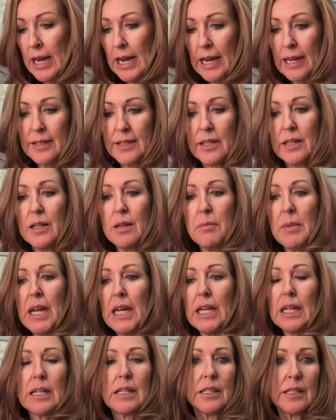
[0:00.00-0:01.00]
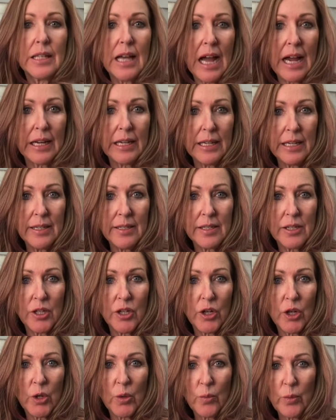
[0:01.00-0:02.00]
it's going to make it a lot
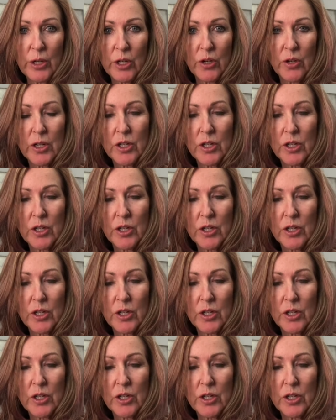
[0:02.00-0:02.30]
easier when you're